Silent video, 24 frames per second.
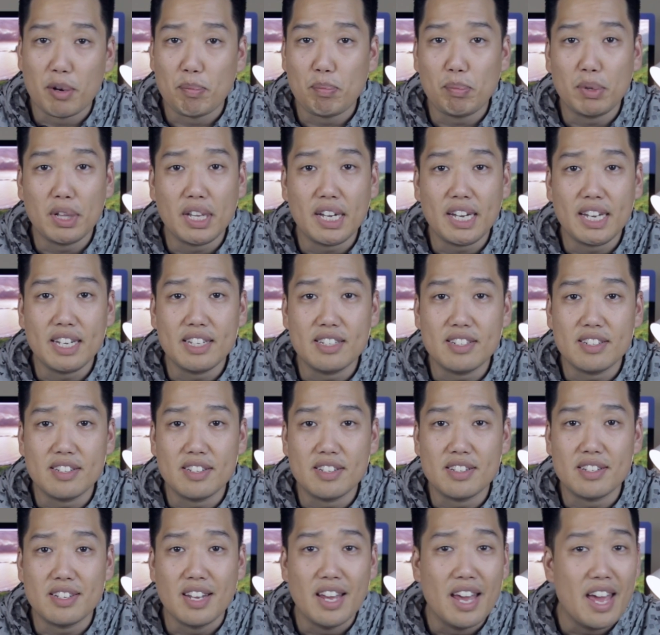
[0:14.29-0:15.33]

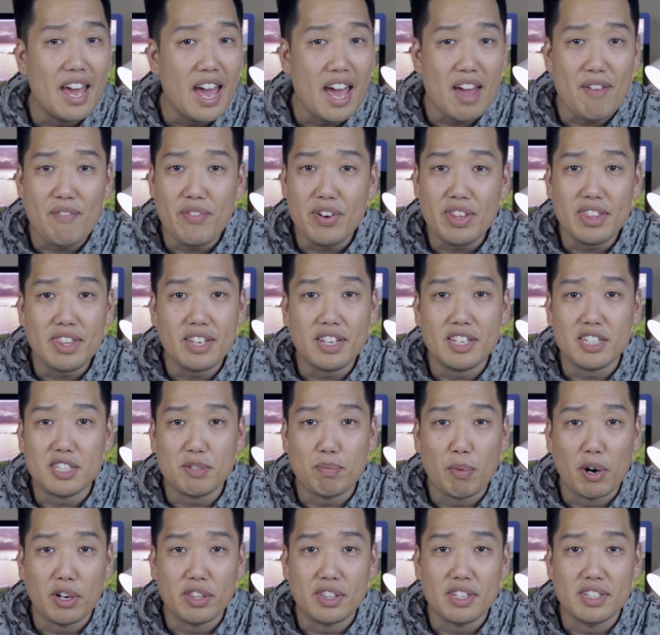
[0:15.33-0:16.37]
appliances, everything is
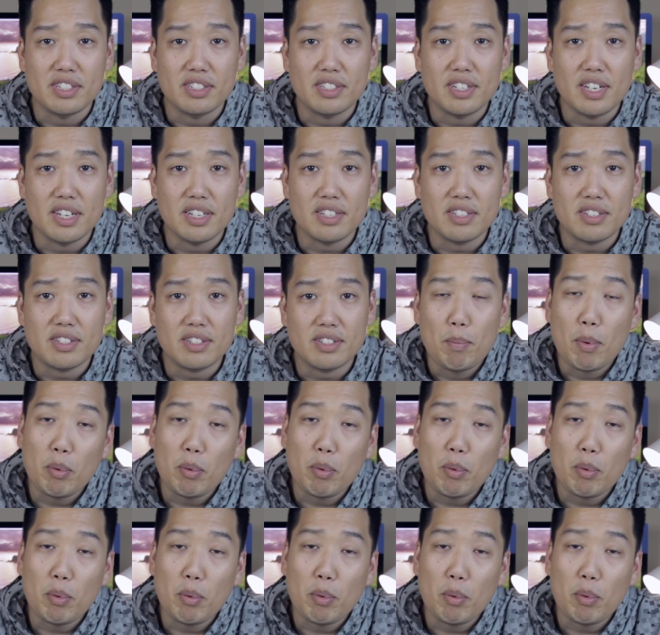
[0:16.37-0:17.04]
smart these days.